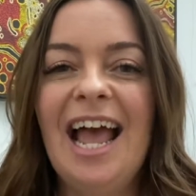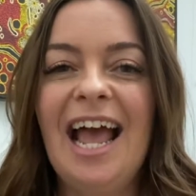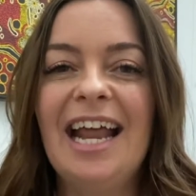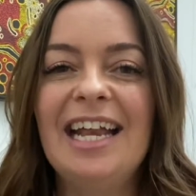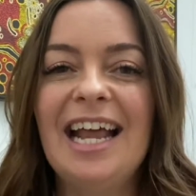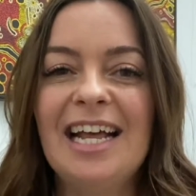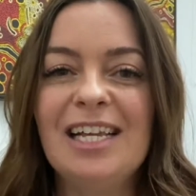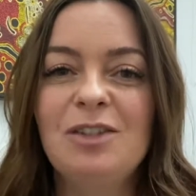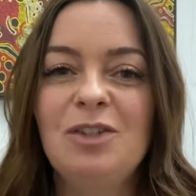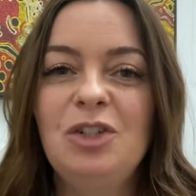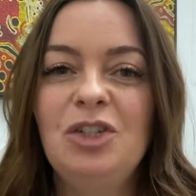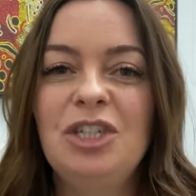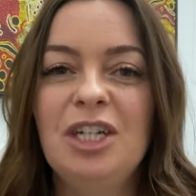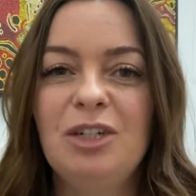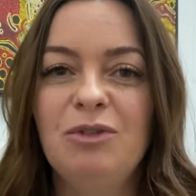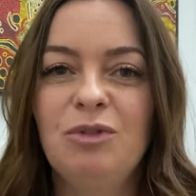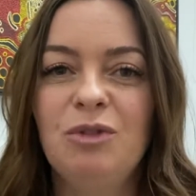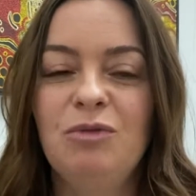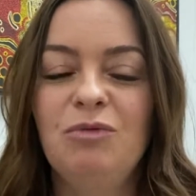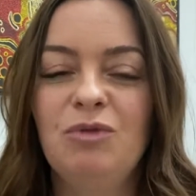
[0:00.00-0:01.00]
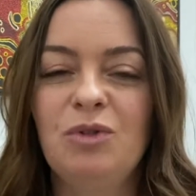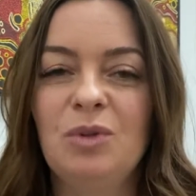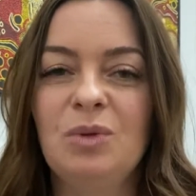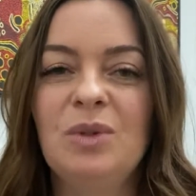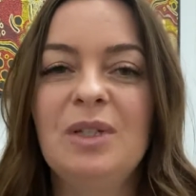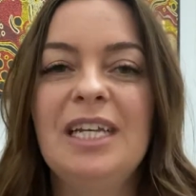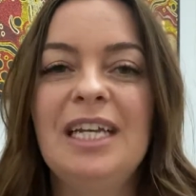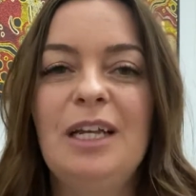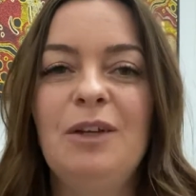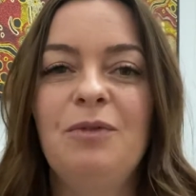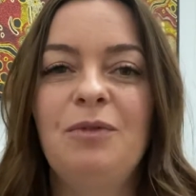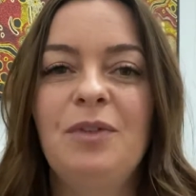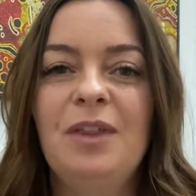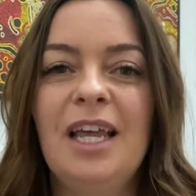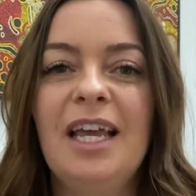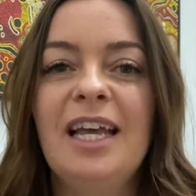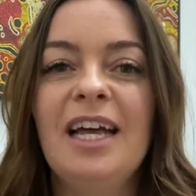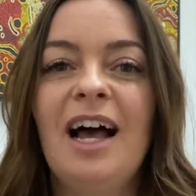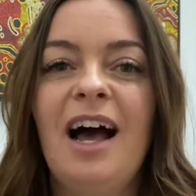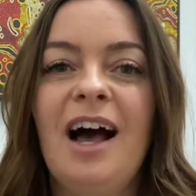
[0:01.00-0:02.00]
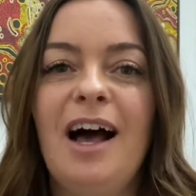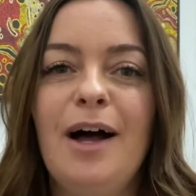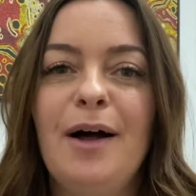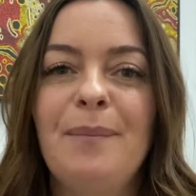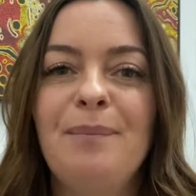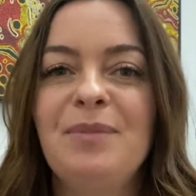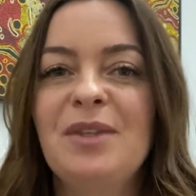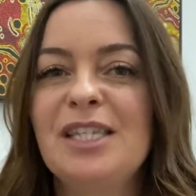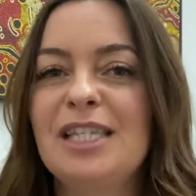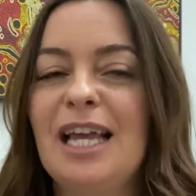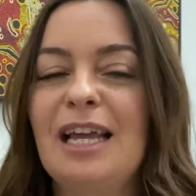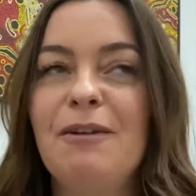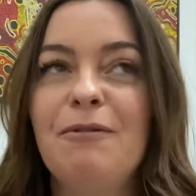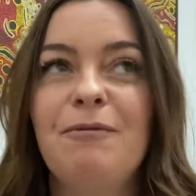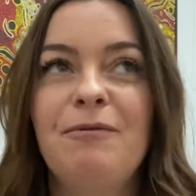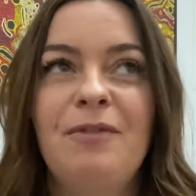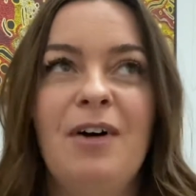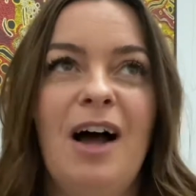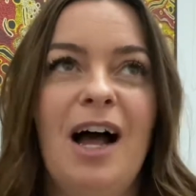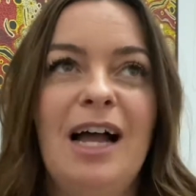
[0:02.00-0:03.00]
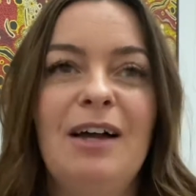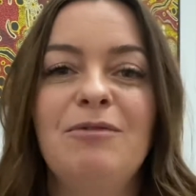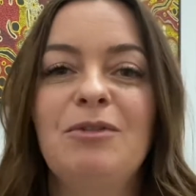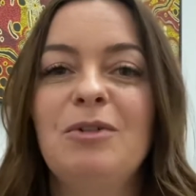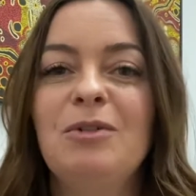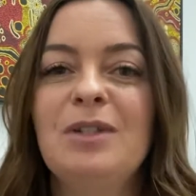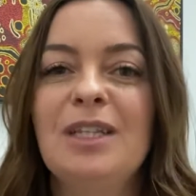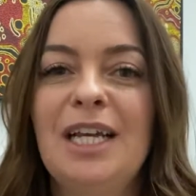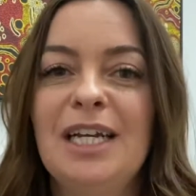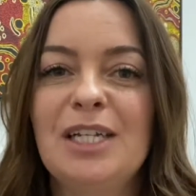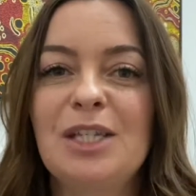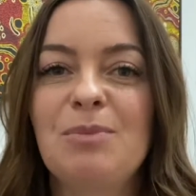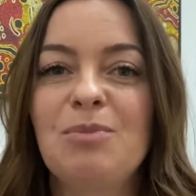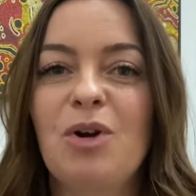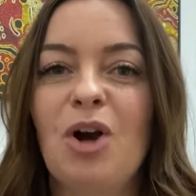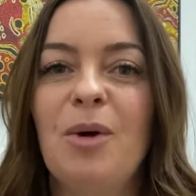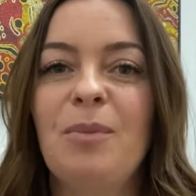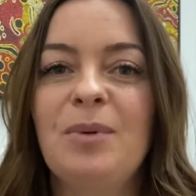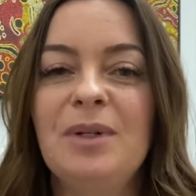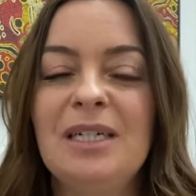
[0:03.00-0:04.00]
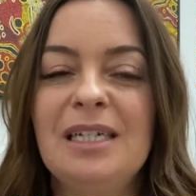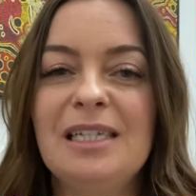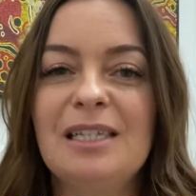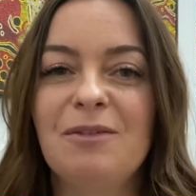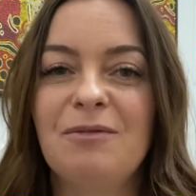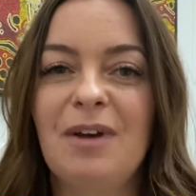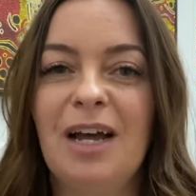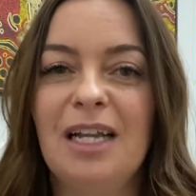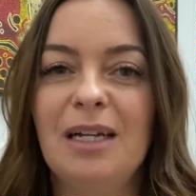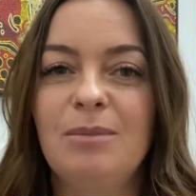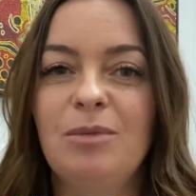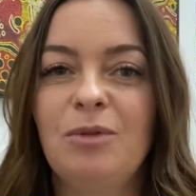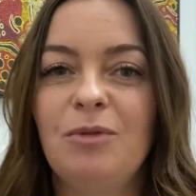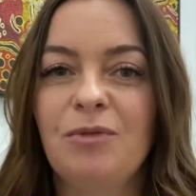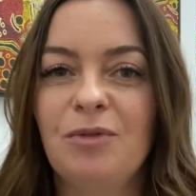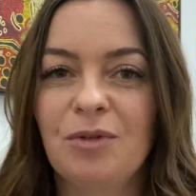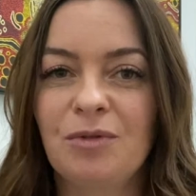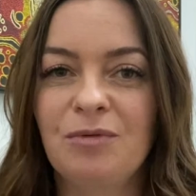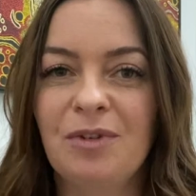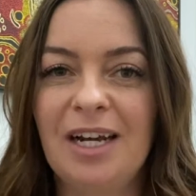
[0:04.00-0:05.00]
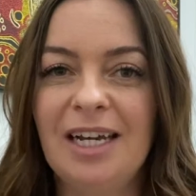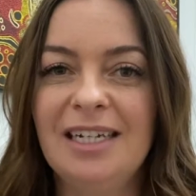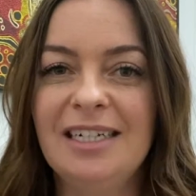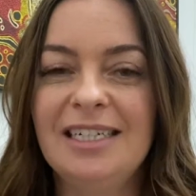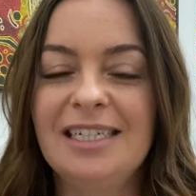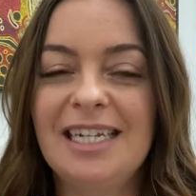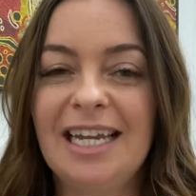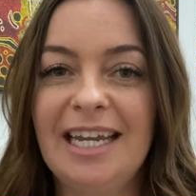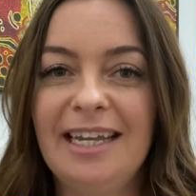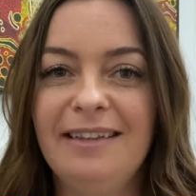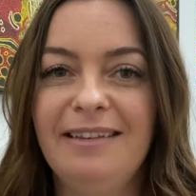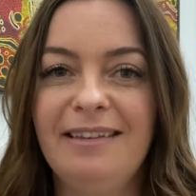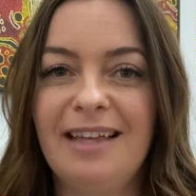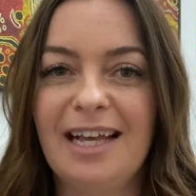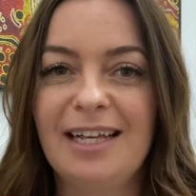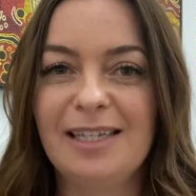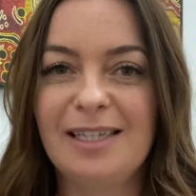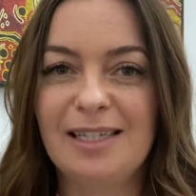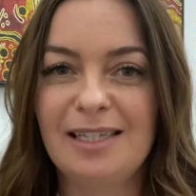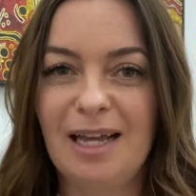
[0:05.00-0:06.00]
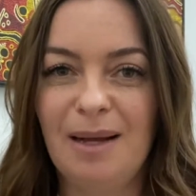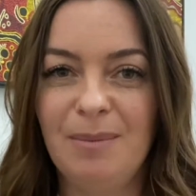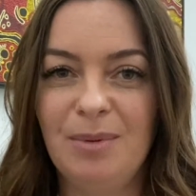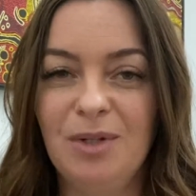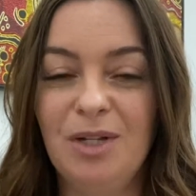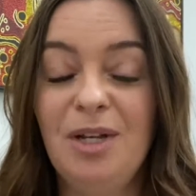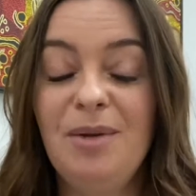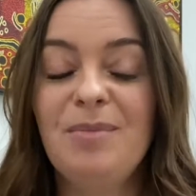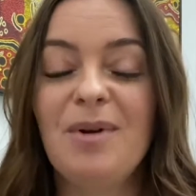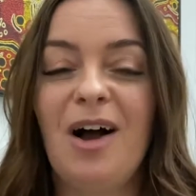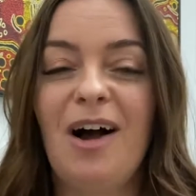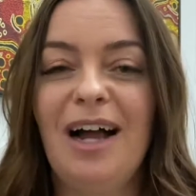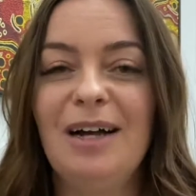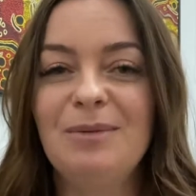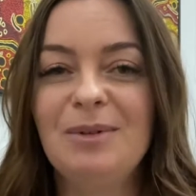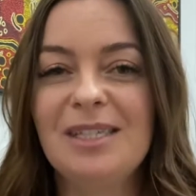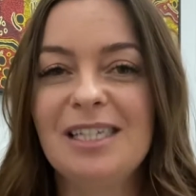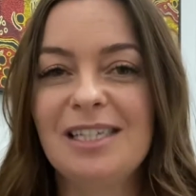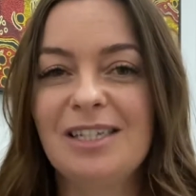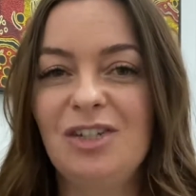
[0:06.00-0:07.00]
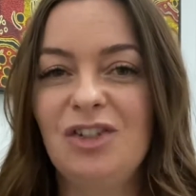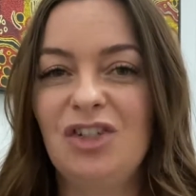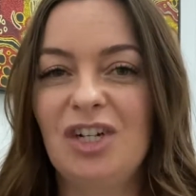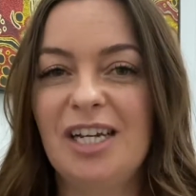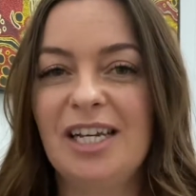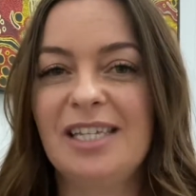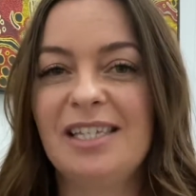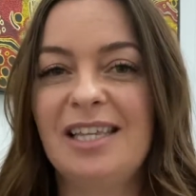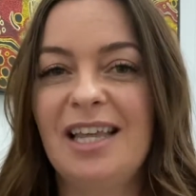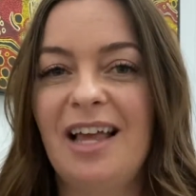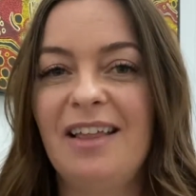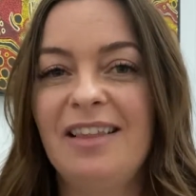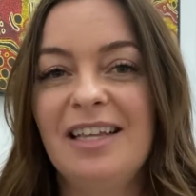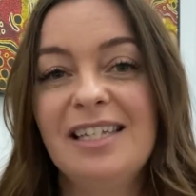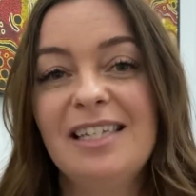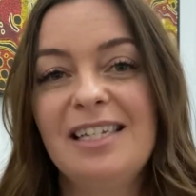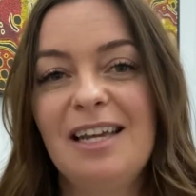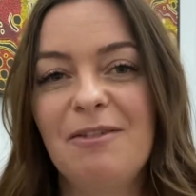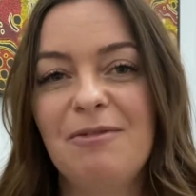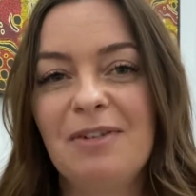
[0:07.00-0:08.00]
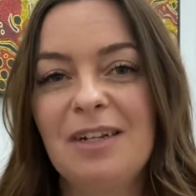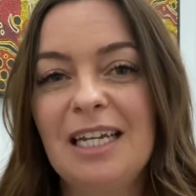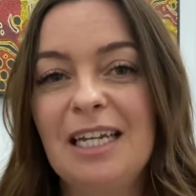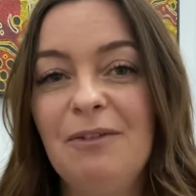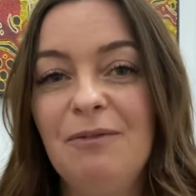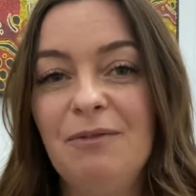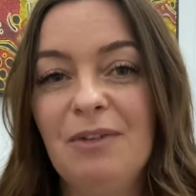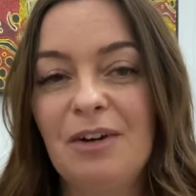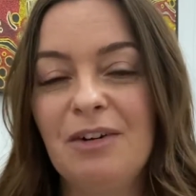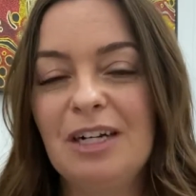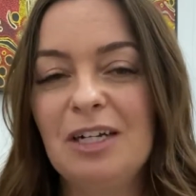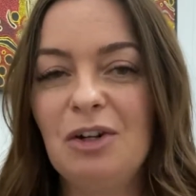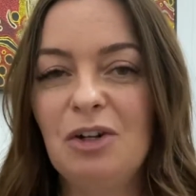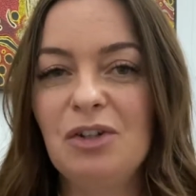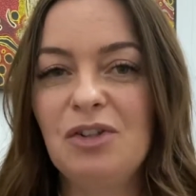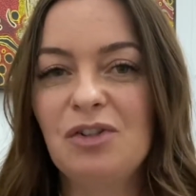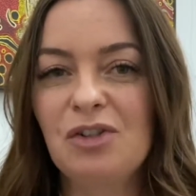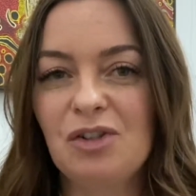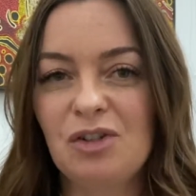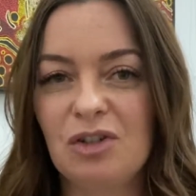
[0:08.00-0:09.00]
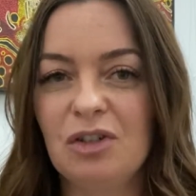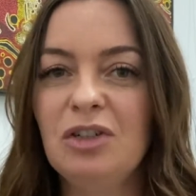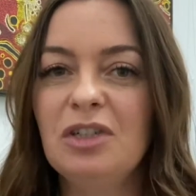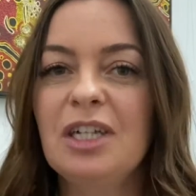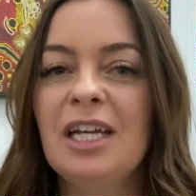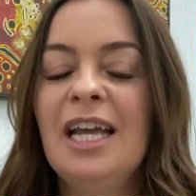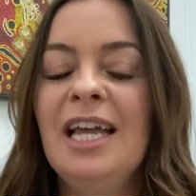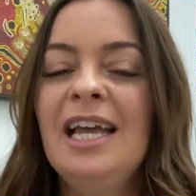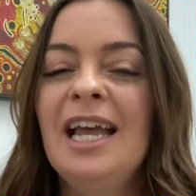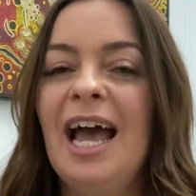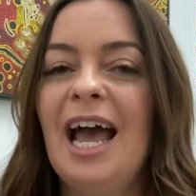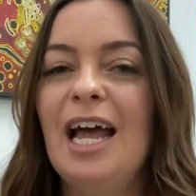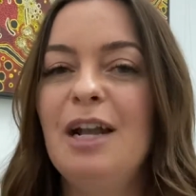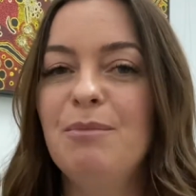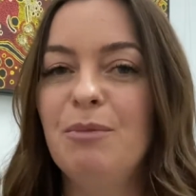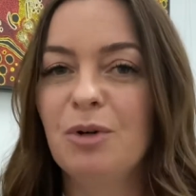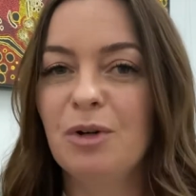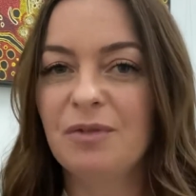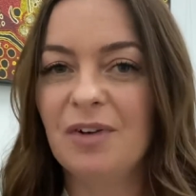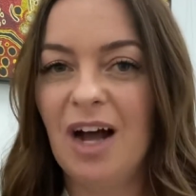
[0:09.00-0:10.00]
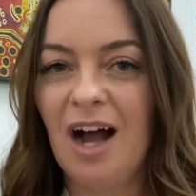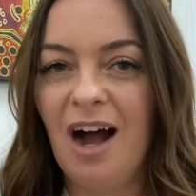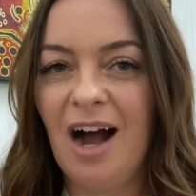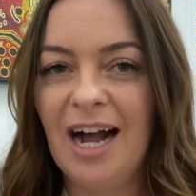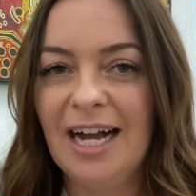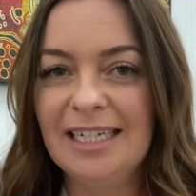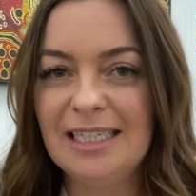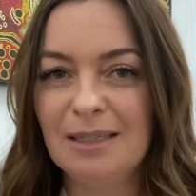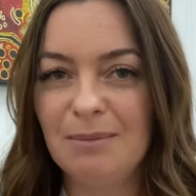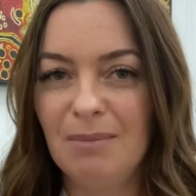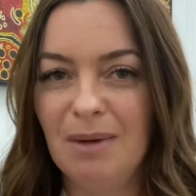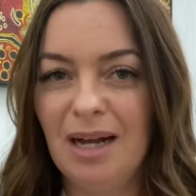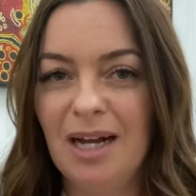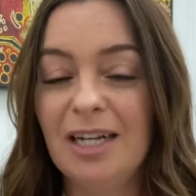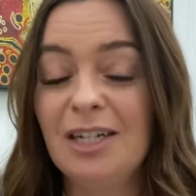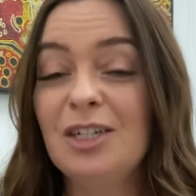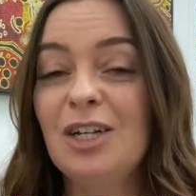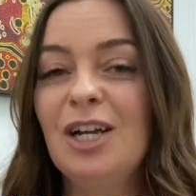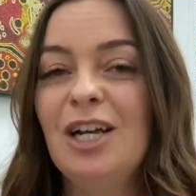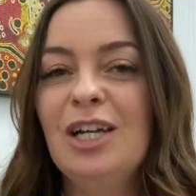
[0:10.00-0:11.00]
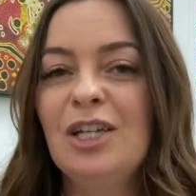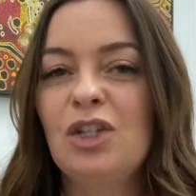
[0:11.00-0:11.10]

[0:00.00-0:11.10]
And as a general rule, if there are, say, 5 or less properties available for rent in that suburb, I would suggest that there's definitely very low stock and more of a high demand.